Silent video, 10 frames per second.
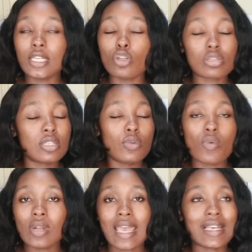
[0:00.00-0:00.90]
It doesn't go.
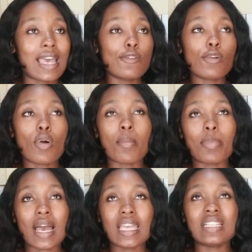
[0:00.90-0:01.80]
Like I don't
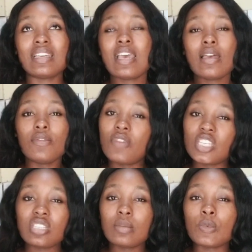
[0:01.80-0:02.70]
combine
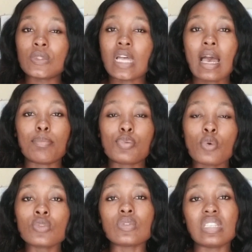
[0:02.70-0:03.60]
vegetables that are
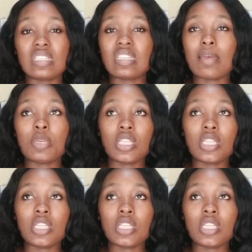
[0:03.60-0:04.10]
prone to disturbing